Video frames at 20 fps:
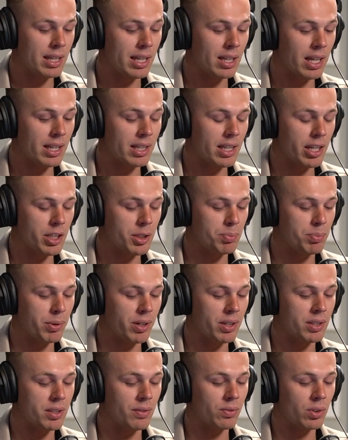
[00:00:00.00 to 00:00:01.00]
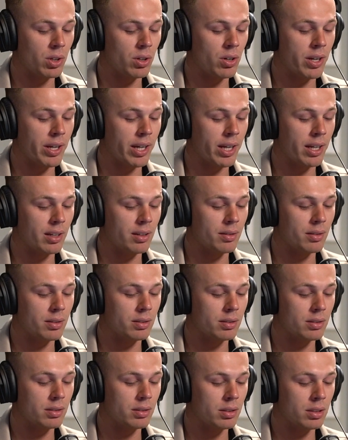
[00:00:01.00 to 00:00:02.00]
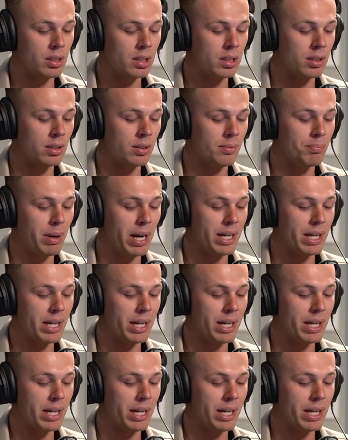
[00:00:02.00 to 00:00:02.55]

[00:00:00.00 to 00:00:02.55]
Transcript: They like the experience of learning um,